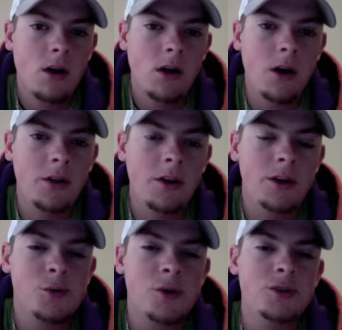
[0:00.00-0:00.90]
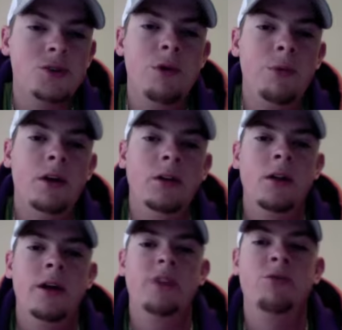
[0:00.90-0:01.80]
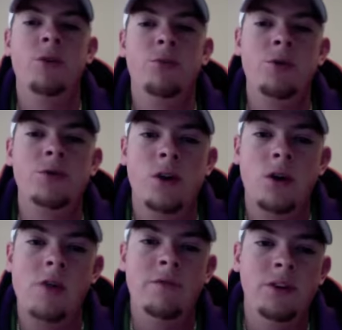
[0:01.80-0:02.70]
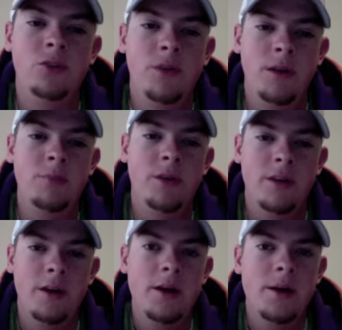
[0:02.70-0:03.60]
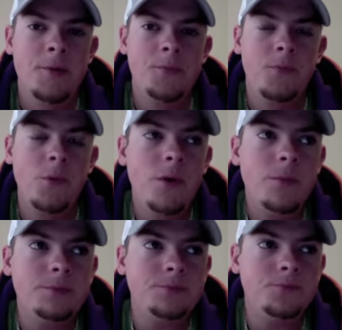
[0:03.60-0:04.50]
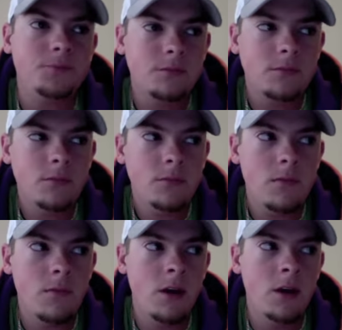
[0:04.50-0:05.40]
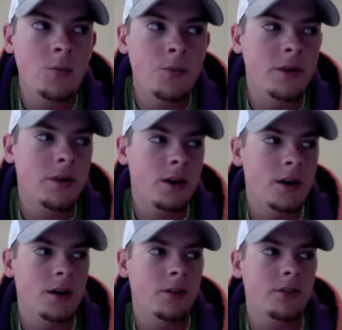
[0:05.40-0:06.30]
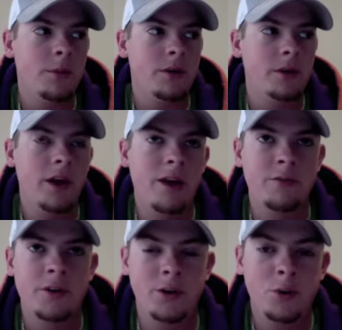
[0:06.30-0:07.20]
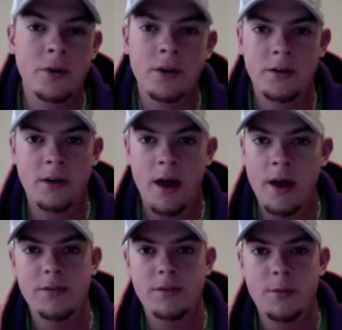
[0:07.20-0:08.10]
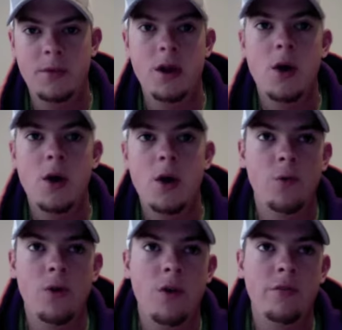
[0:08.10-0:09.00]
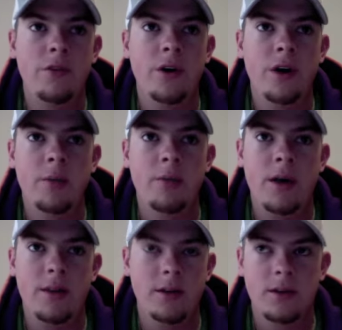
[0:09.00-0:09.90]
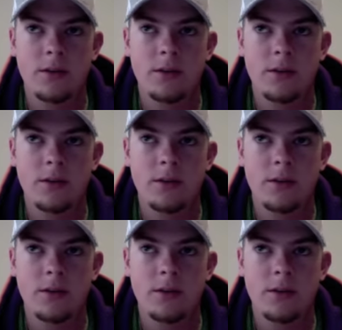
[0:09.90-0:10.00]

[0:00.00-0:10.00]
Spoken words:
The next question is, what would it look like if we approached our conflicts with empathy? Well, empathy is something that every human has. I mean, we're all very empathic